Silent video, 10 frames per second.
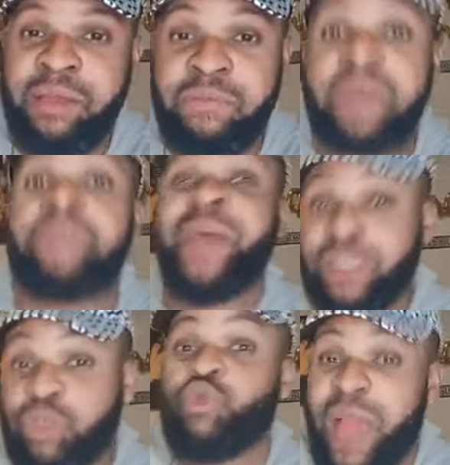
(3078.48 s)
They
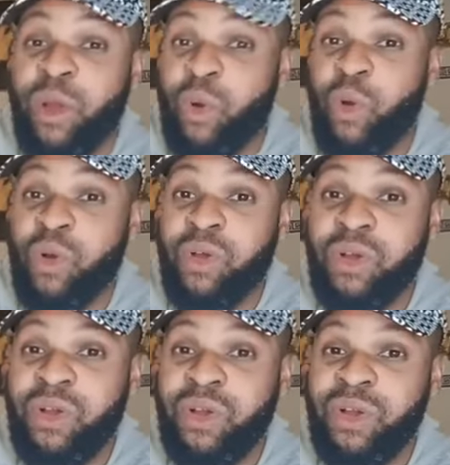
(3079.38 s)
paid you well.
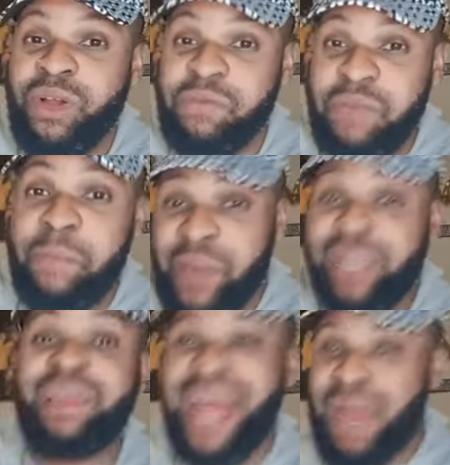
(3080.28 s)
They
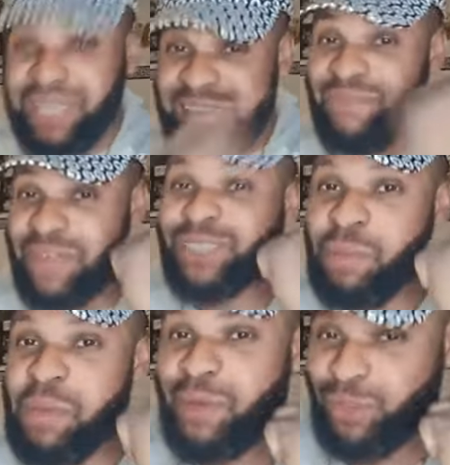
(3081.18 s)
paid. I wish they invest
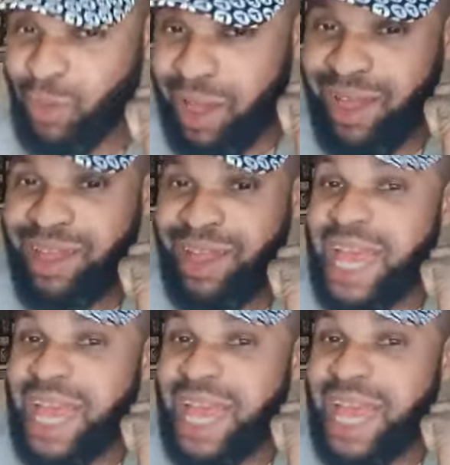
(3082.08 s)
on me for one.